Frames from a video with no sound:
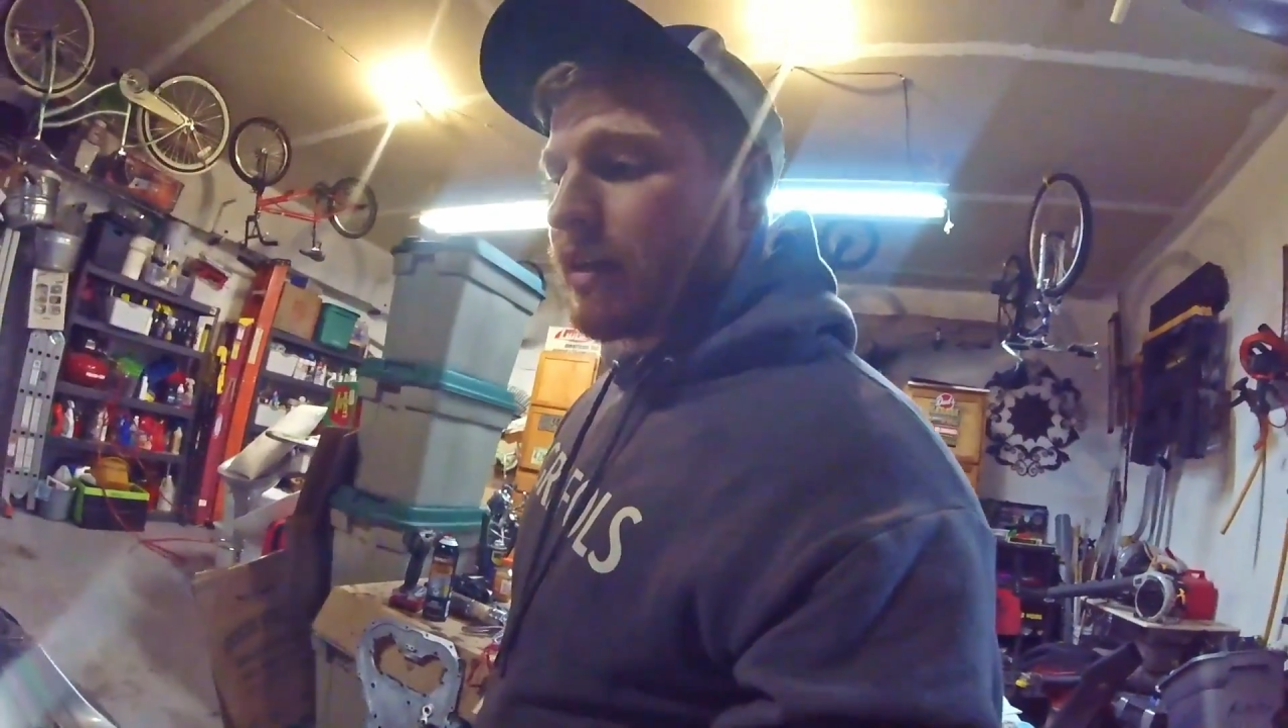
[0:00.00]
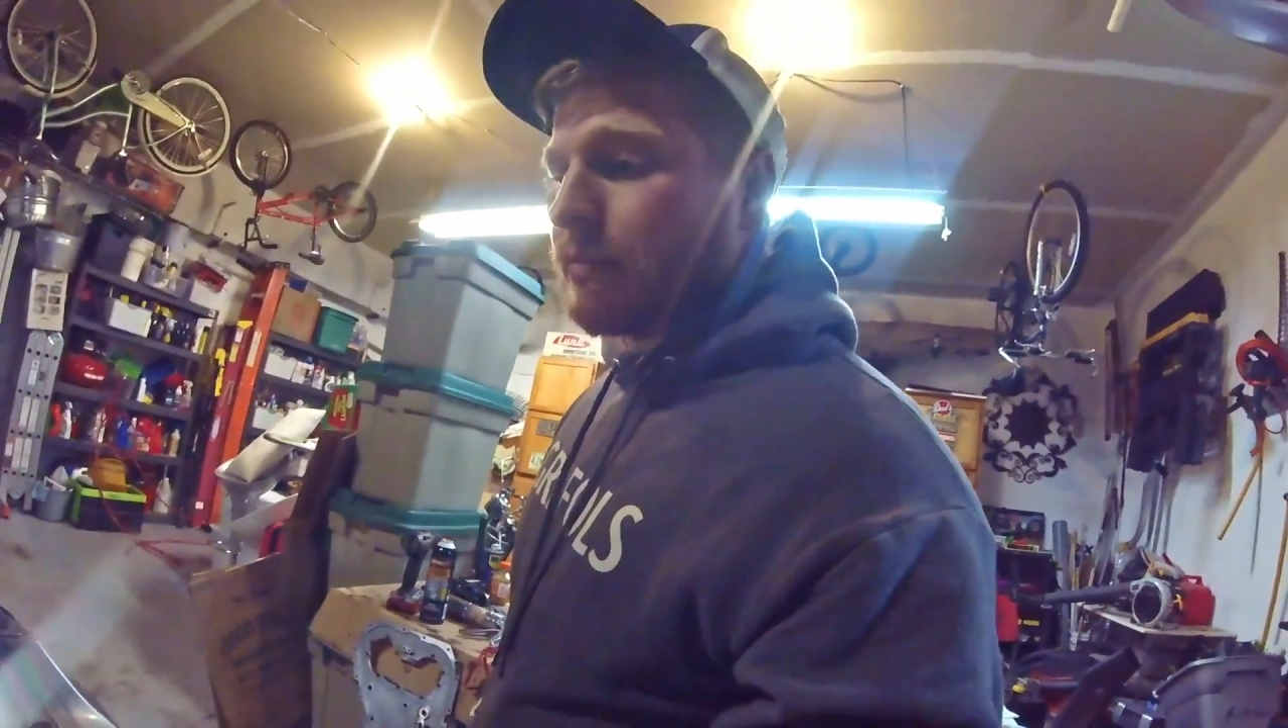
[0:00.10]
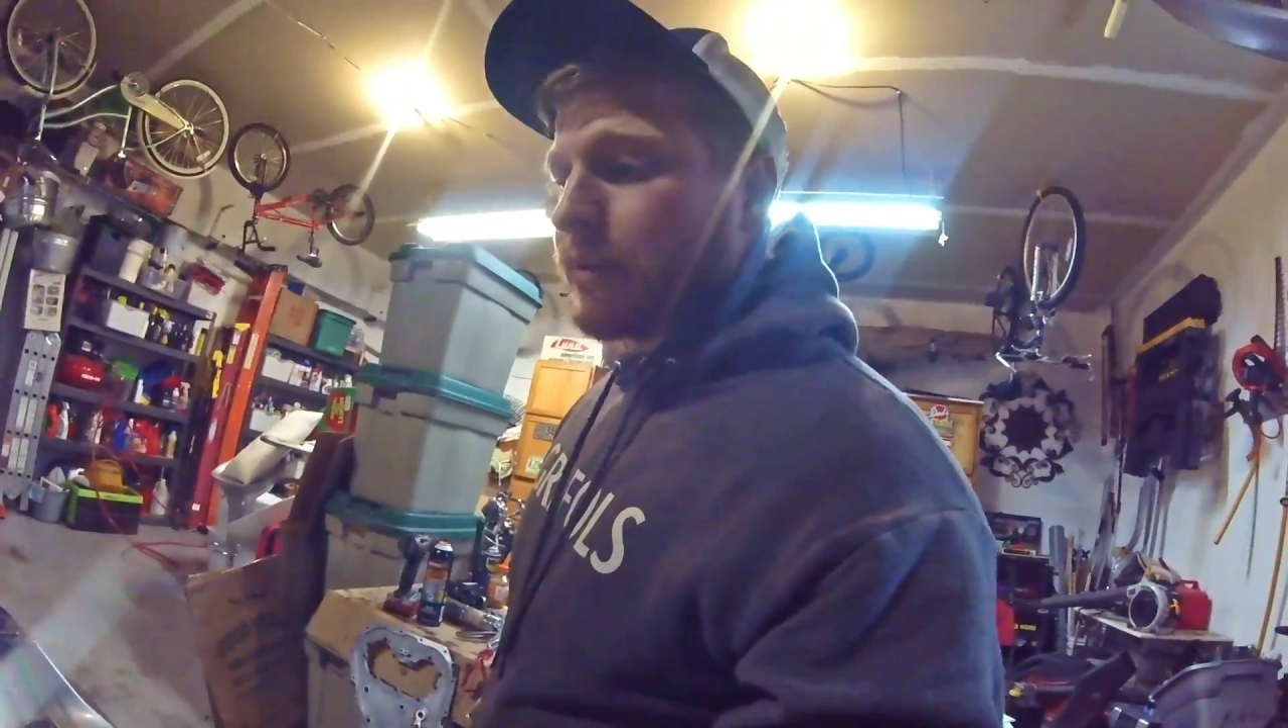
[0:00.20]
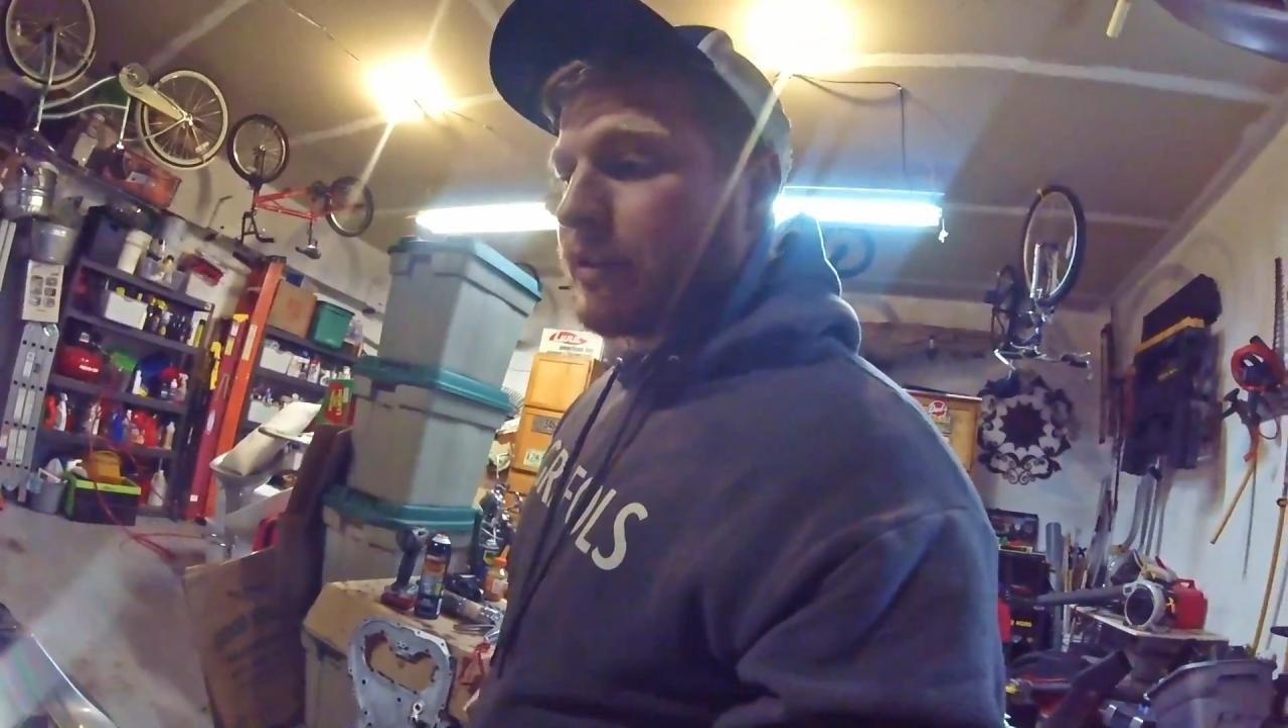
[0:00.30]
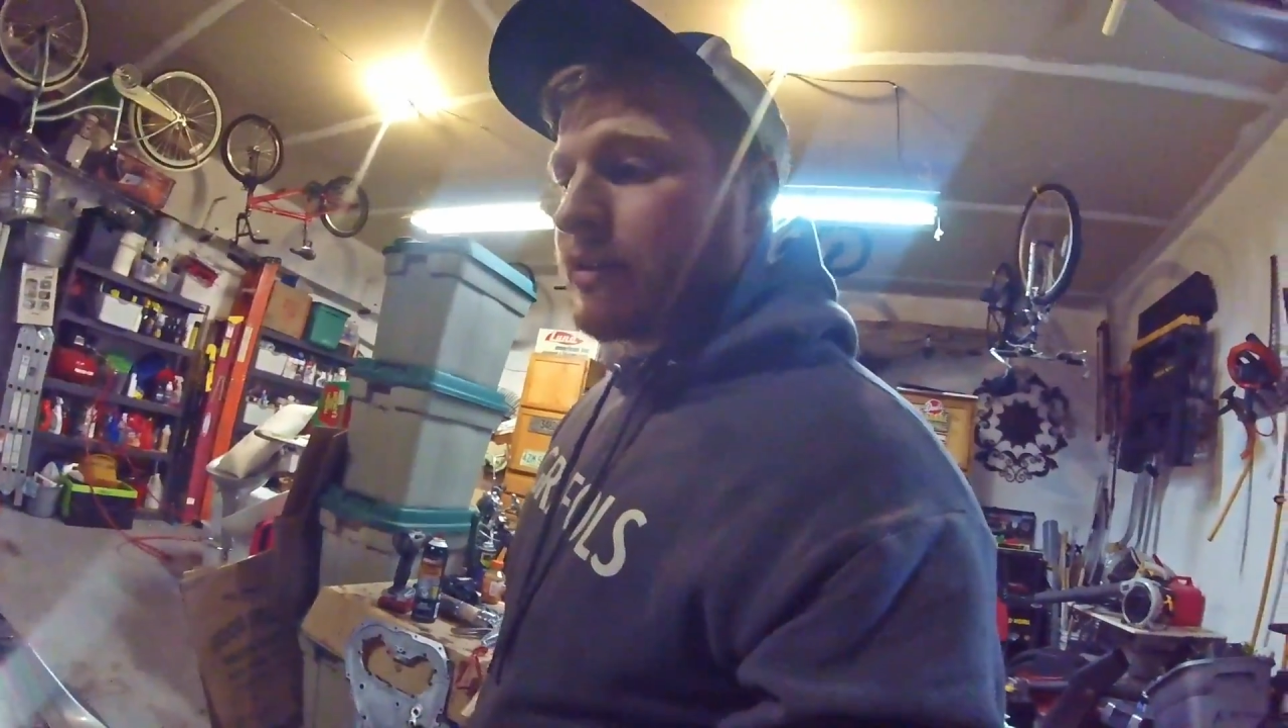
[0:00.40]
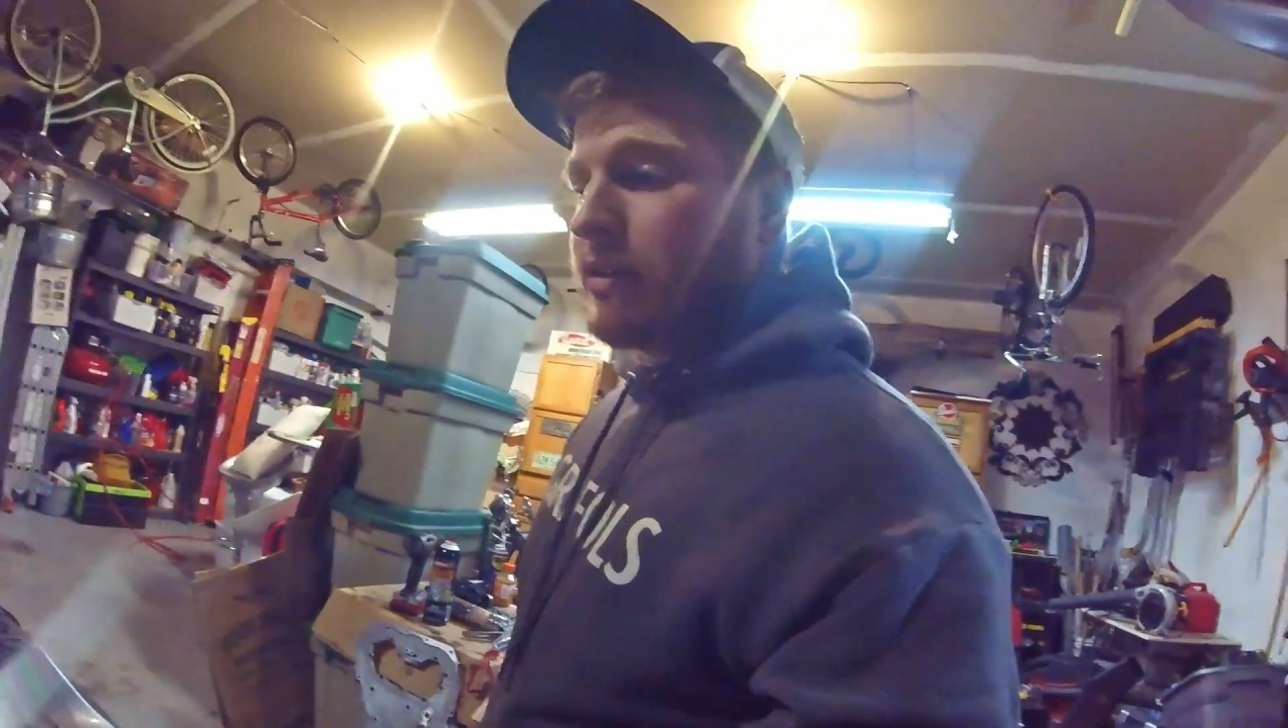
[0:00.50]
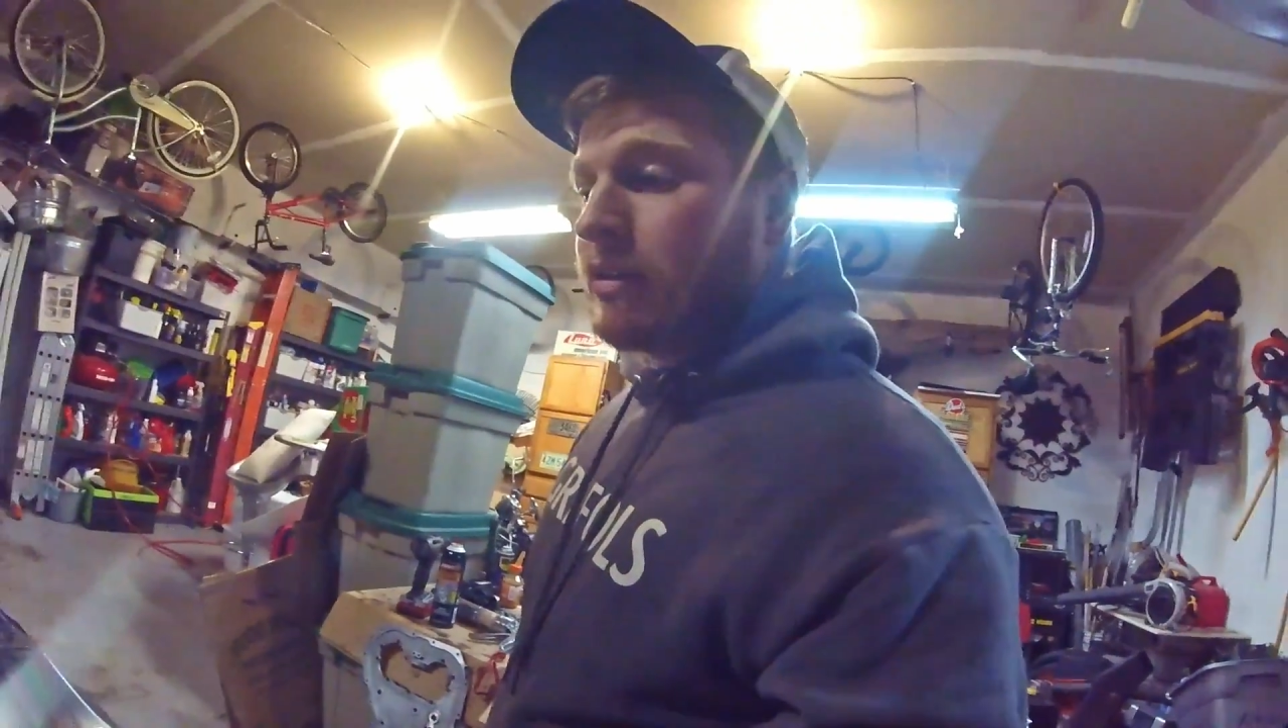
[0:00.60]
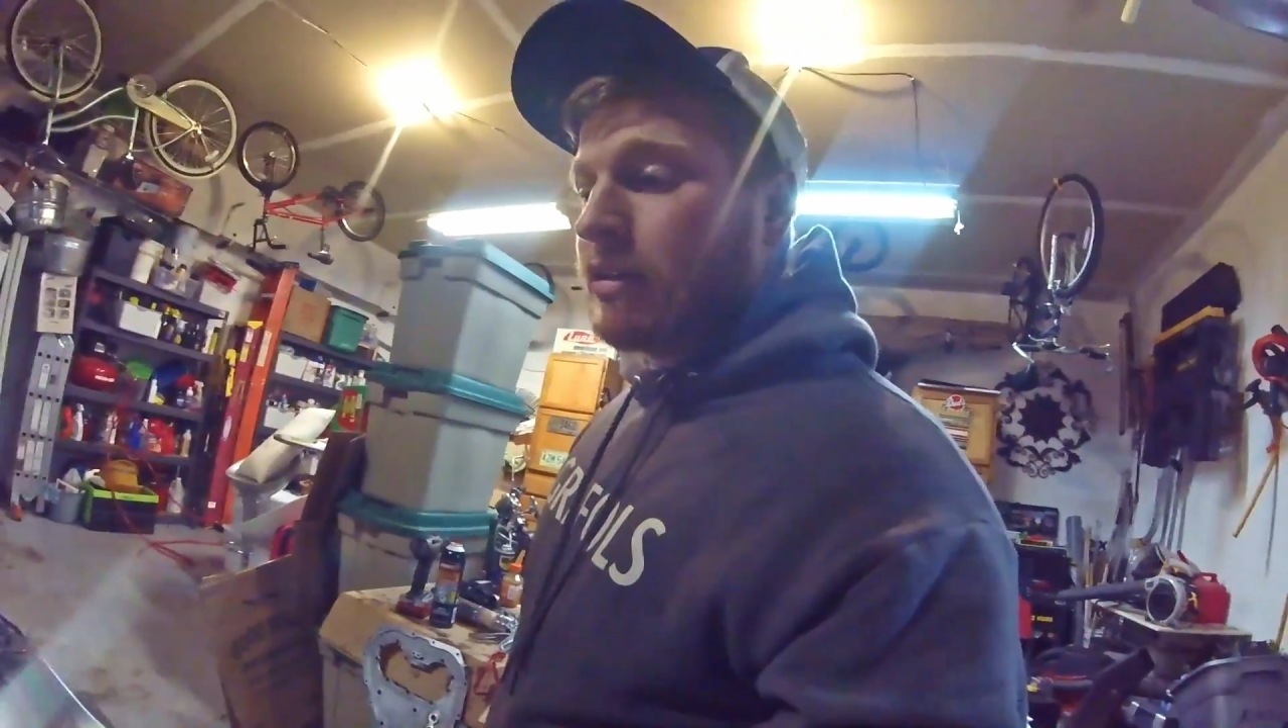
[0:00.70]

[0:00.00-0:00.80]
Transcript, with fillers: up and